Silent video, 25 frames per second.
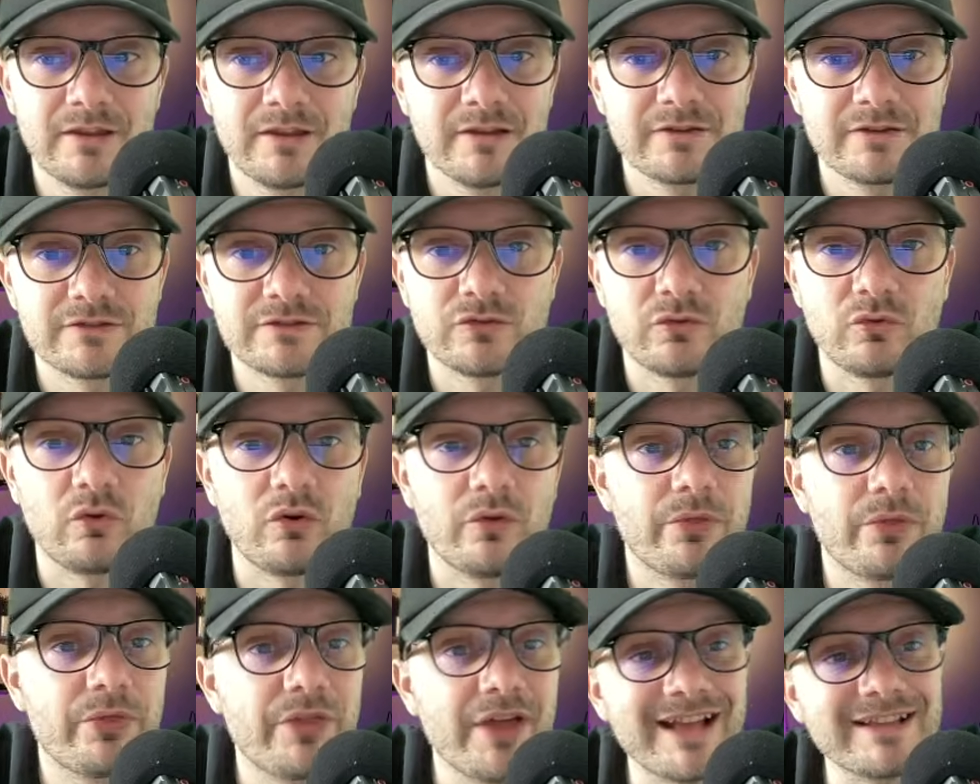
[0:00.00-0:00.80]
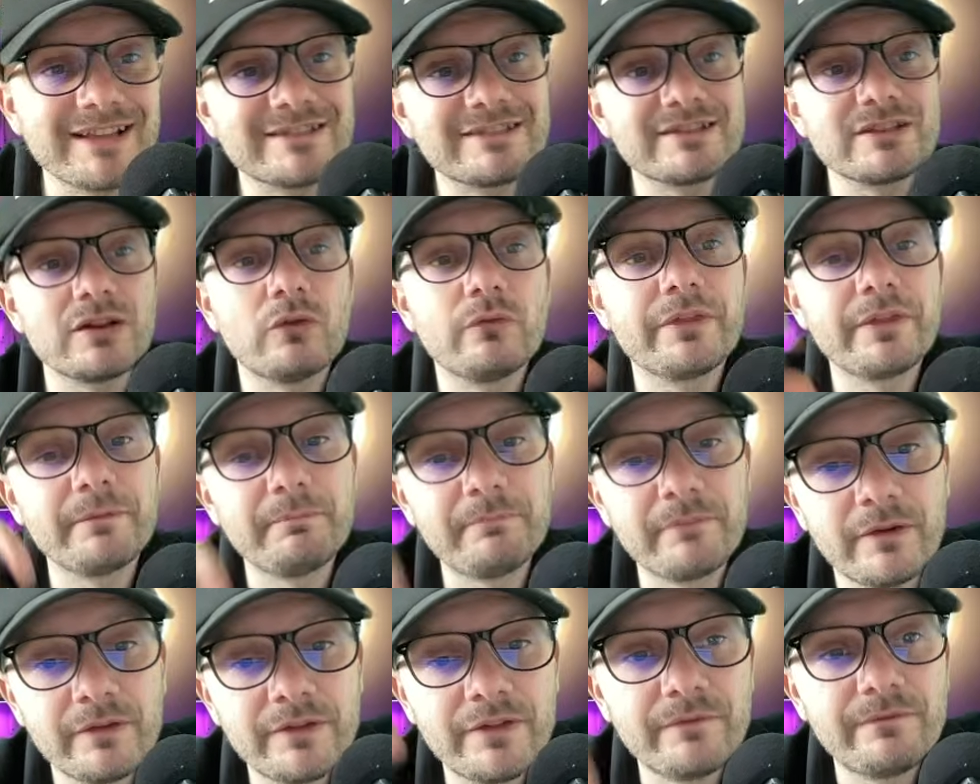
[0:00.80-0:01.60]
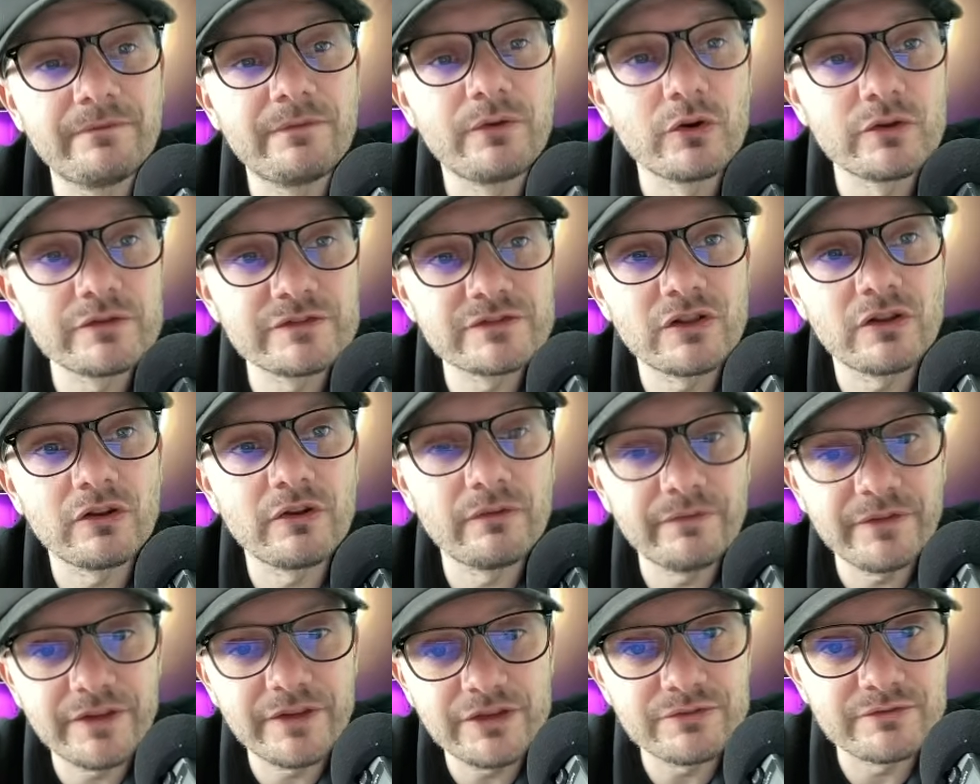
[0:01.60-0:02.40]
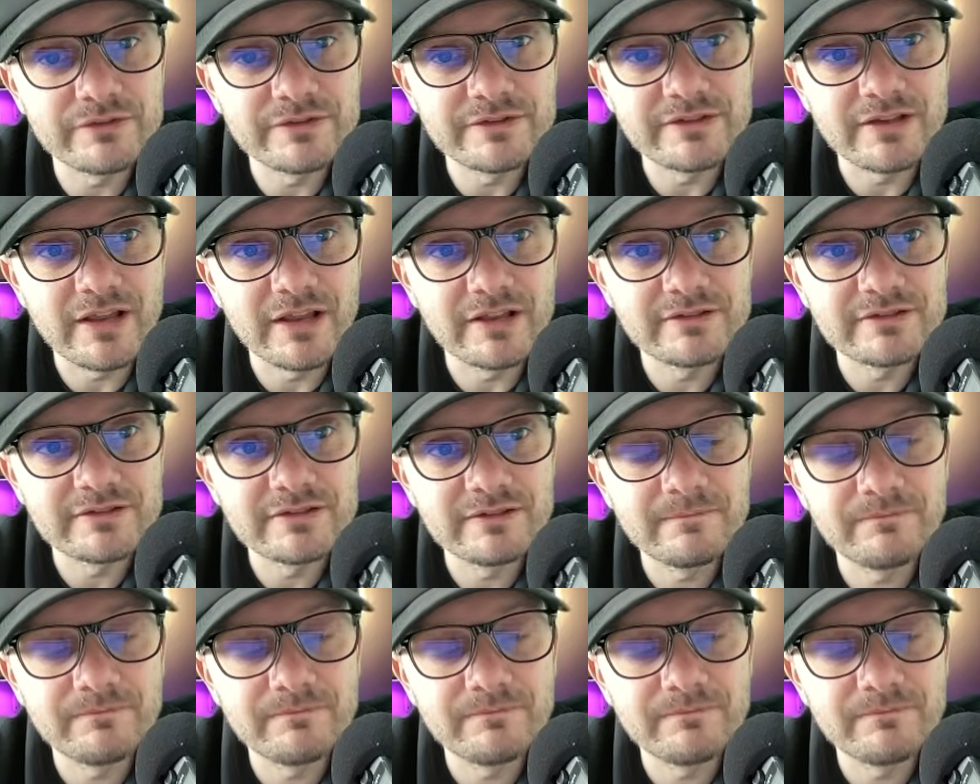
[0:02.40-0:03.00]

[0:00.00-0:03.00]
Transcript: So that zone, the first zone of interest, guys,